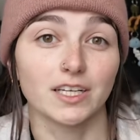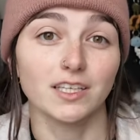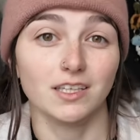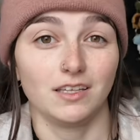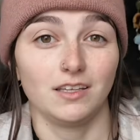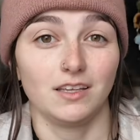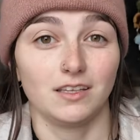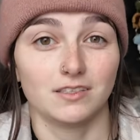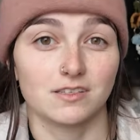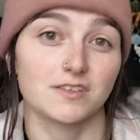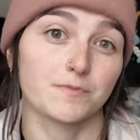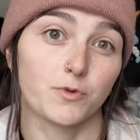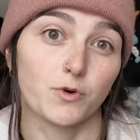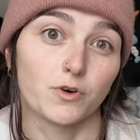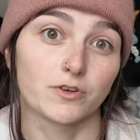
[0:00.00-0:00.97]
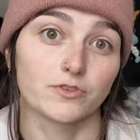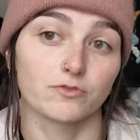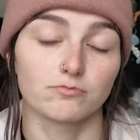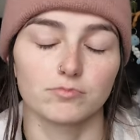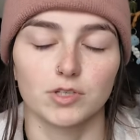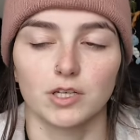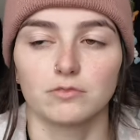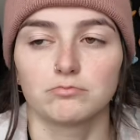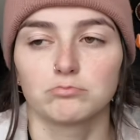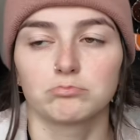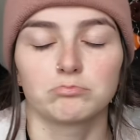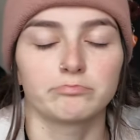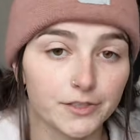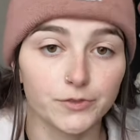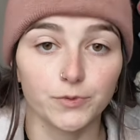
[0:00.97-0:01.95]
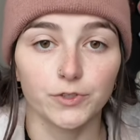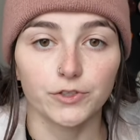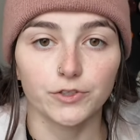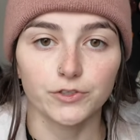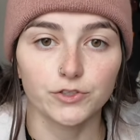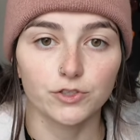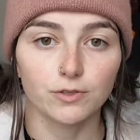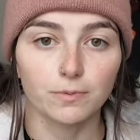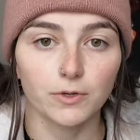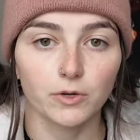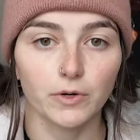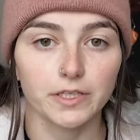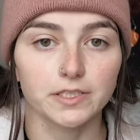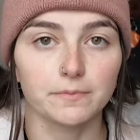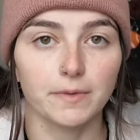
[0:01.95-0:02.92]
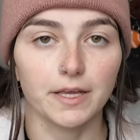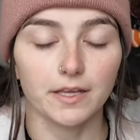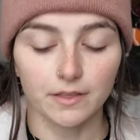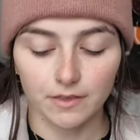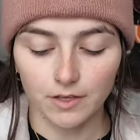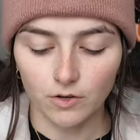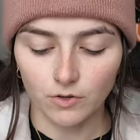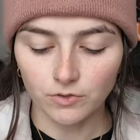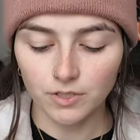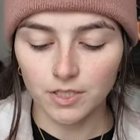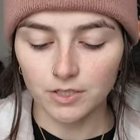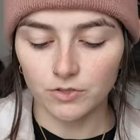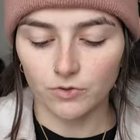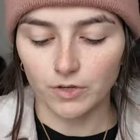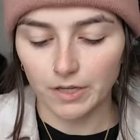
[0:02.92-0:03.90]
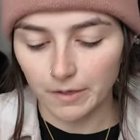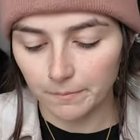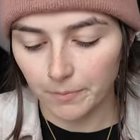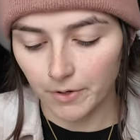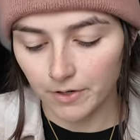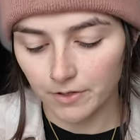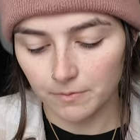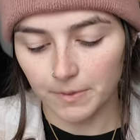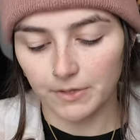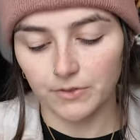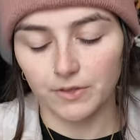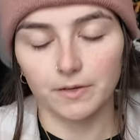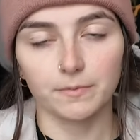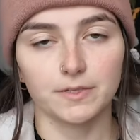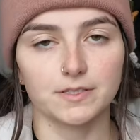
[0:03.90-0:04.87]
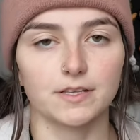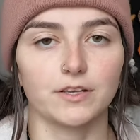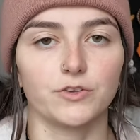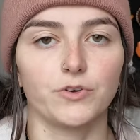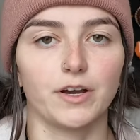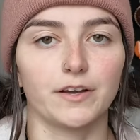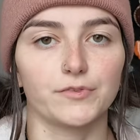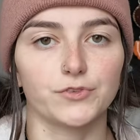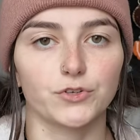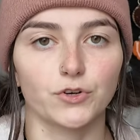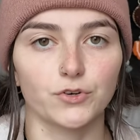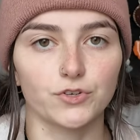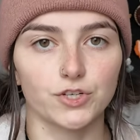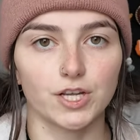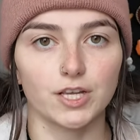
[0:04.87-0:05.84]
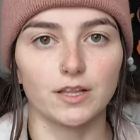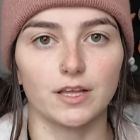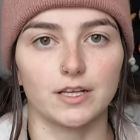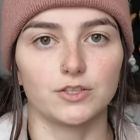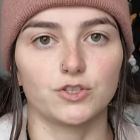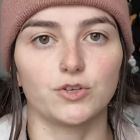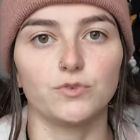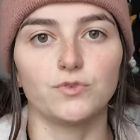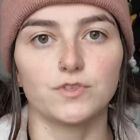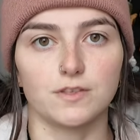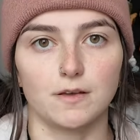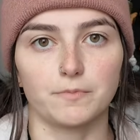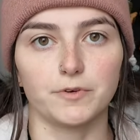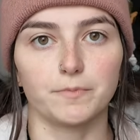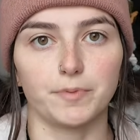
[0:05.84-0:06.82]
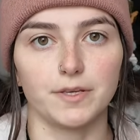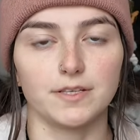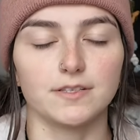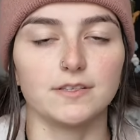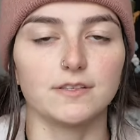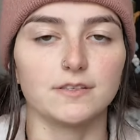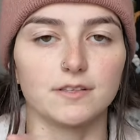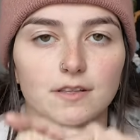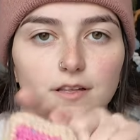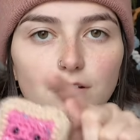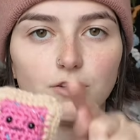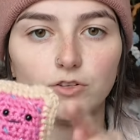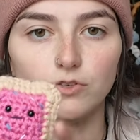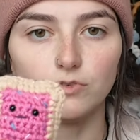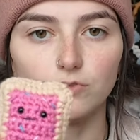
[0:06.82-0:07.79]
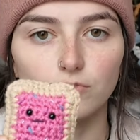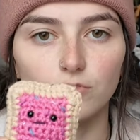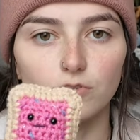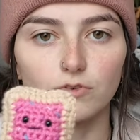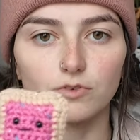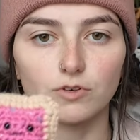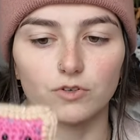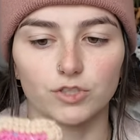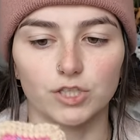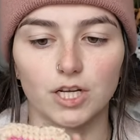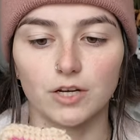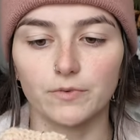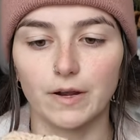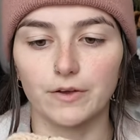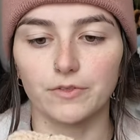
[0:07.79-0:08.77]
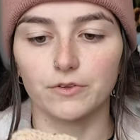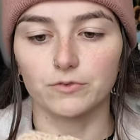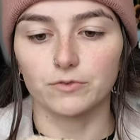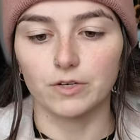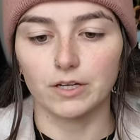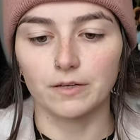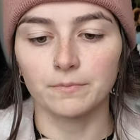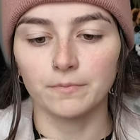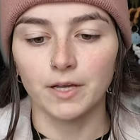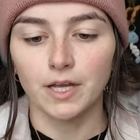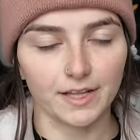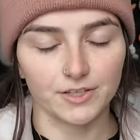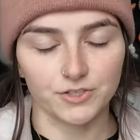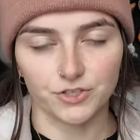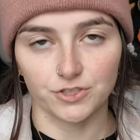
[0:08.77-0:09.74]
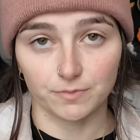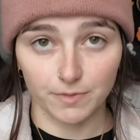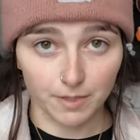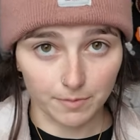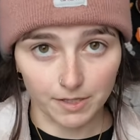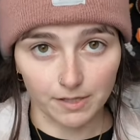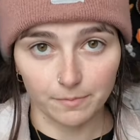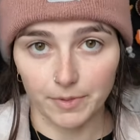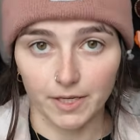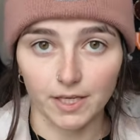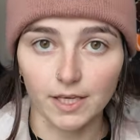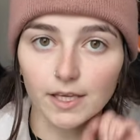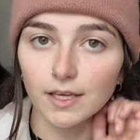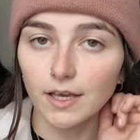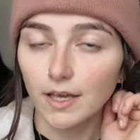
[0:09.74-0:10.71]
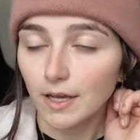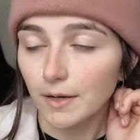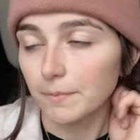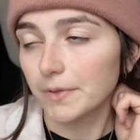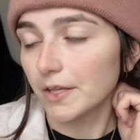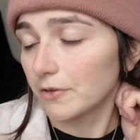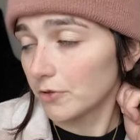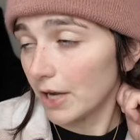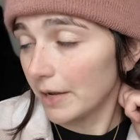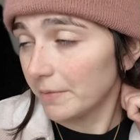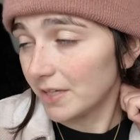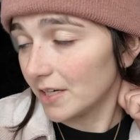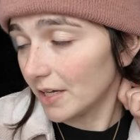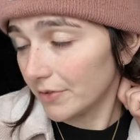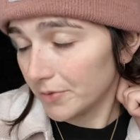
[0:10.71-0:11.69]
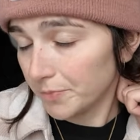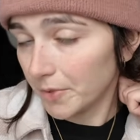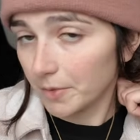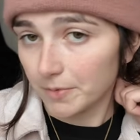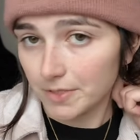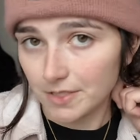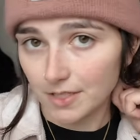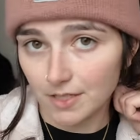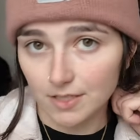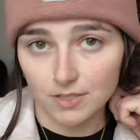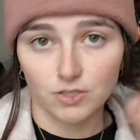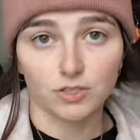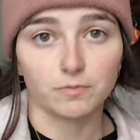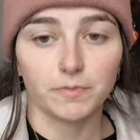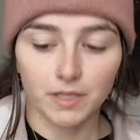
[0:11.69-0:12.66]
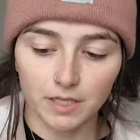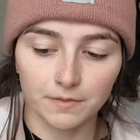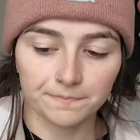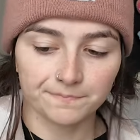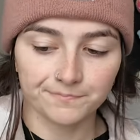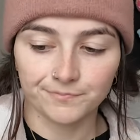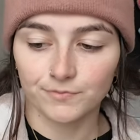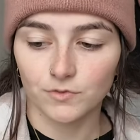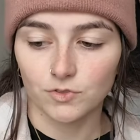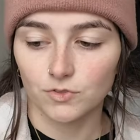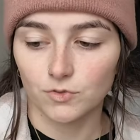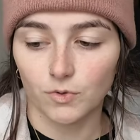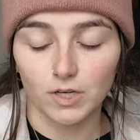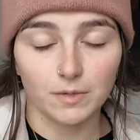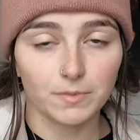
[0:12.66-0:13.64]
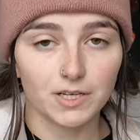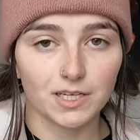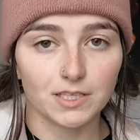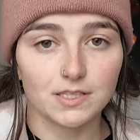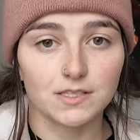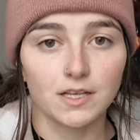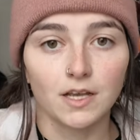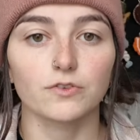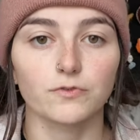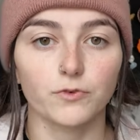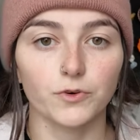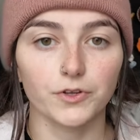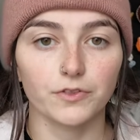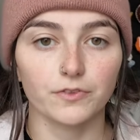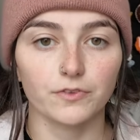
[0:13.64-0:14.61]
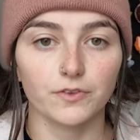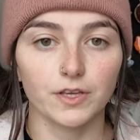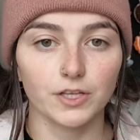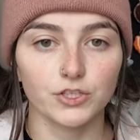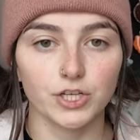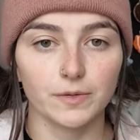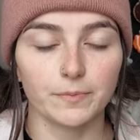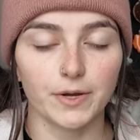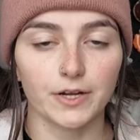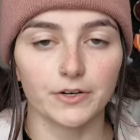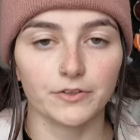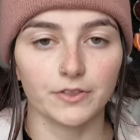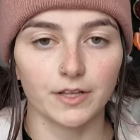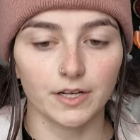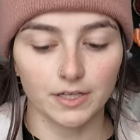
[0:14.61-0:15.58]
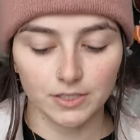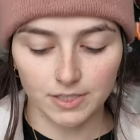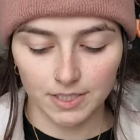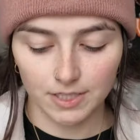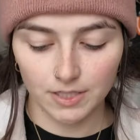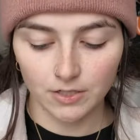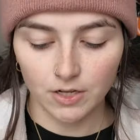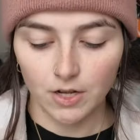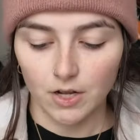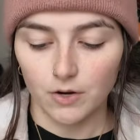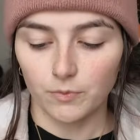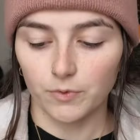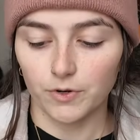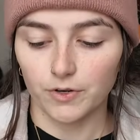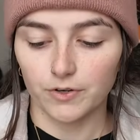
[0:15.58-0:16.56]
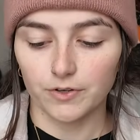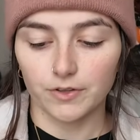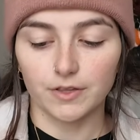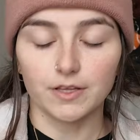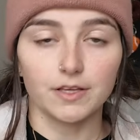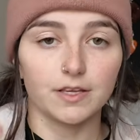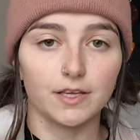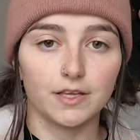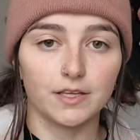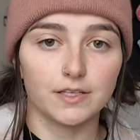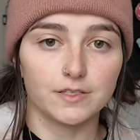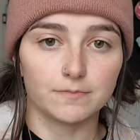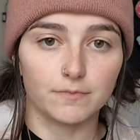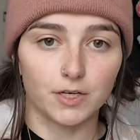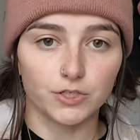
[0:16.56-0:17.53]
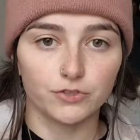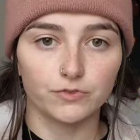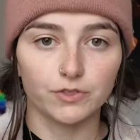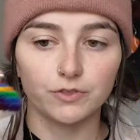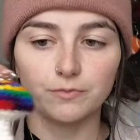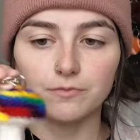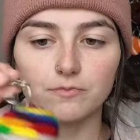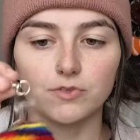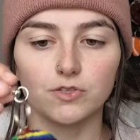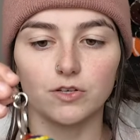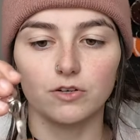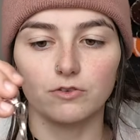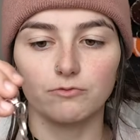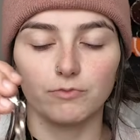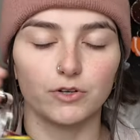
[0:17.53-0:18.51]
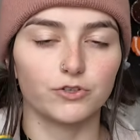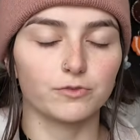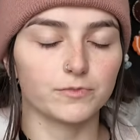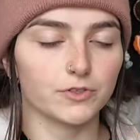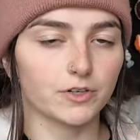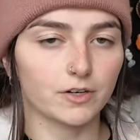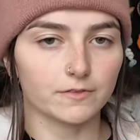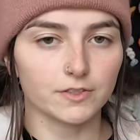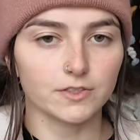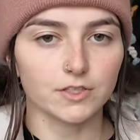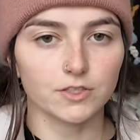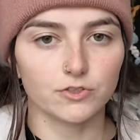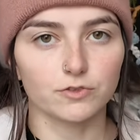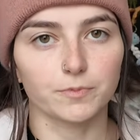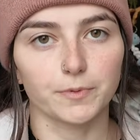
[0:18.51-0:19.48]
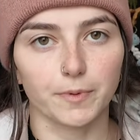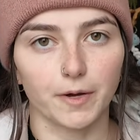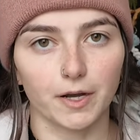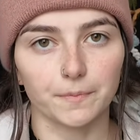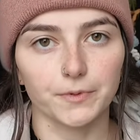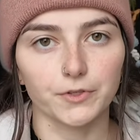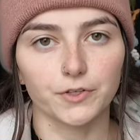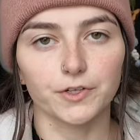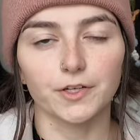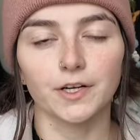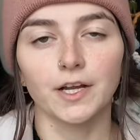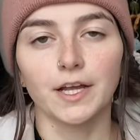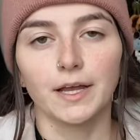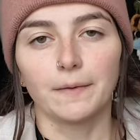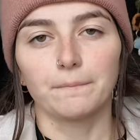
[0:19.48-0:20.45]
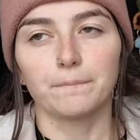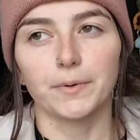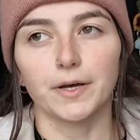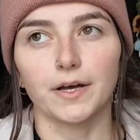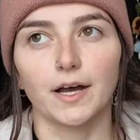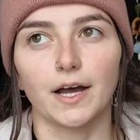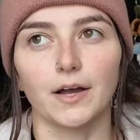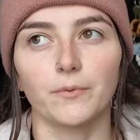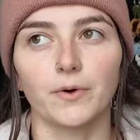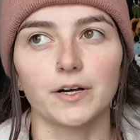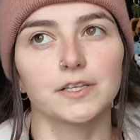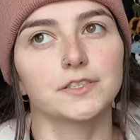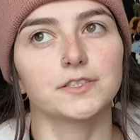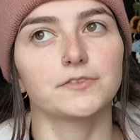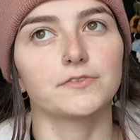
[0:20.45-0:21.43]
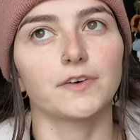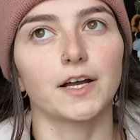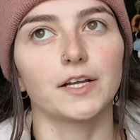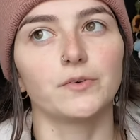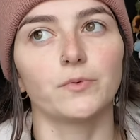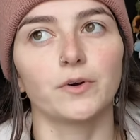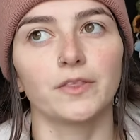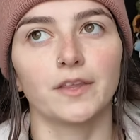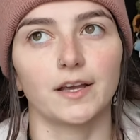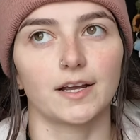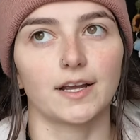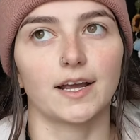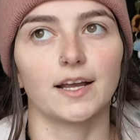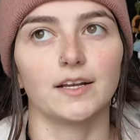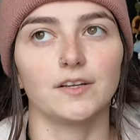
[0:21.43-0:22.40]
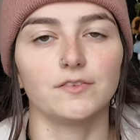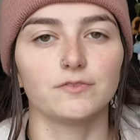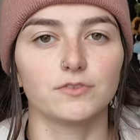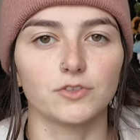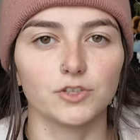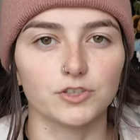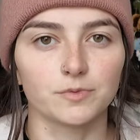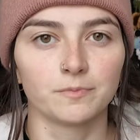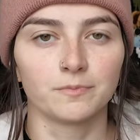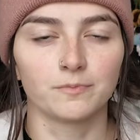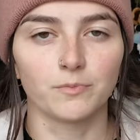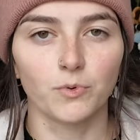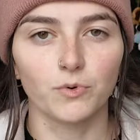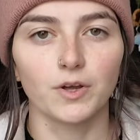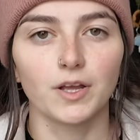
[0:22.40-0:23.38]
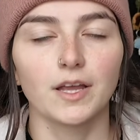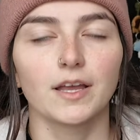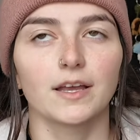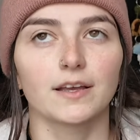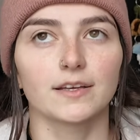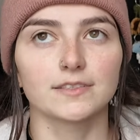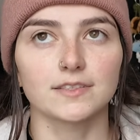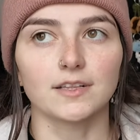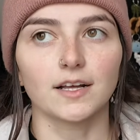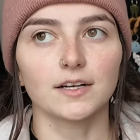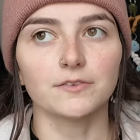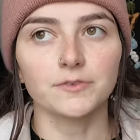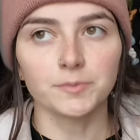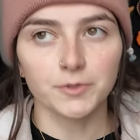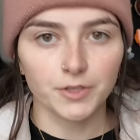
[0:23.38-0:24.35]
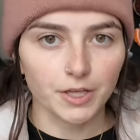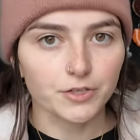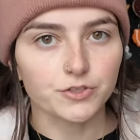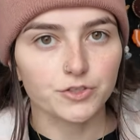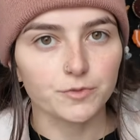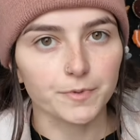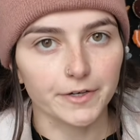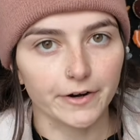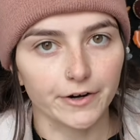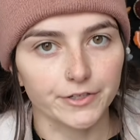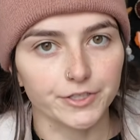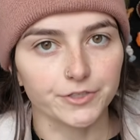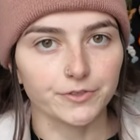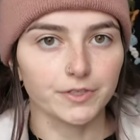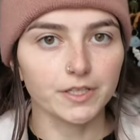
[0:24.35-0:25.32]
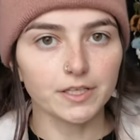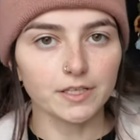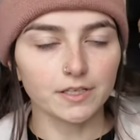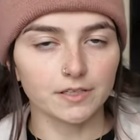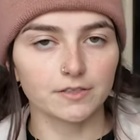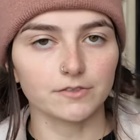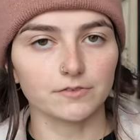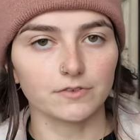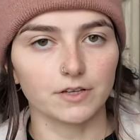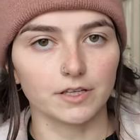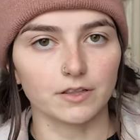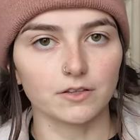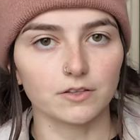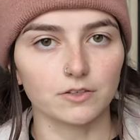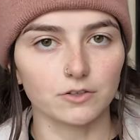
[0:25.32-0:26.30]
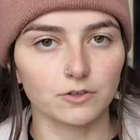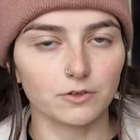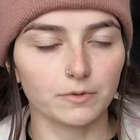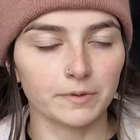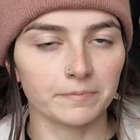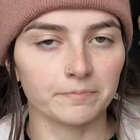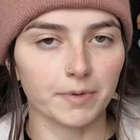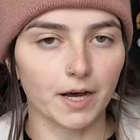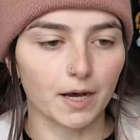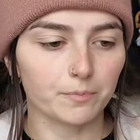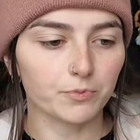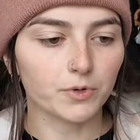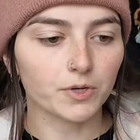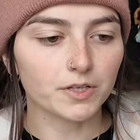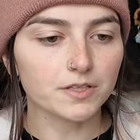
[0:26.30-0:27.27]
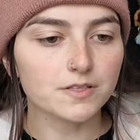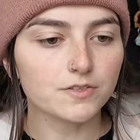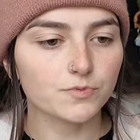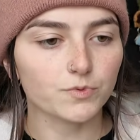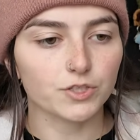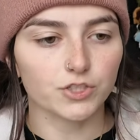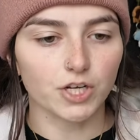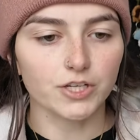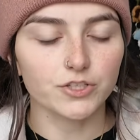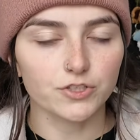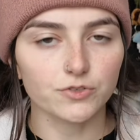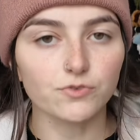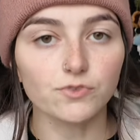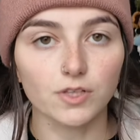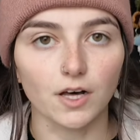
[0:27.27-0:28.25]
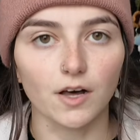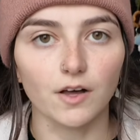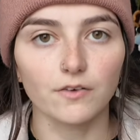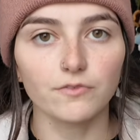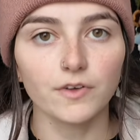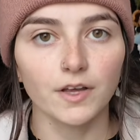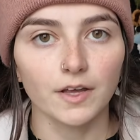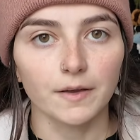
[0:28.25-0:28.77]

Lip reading: I eat is s'mores, so. These were super quick to make. The only annoying part about them is that you have to crochet like 2 separate pieces and then you crochet around the rim. And that's just me being picky. But they were, I mean, I would probably say this took me 20 minutes. The 4th keychain pattern that I did were these mushrooms. So mushrooms are obviously super popular, but I wanted to find one that kind of looked more, because a lot of them are like super cartoony of like the little pop ones, which I do love,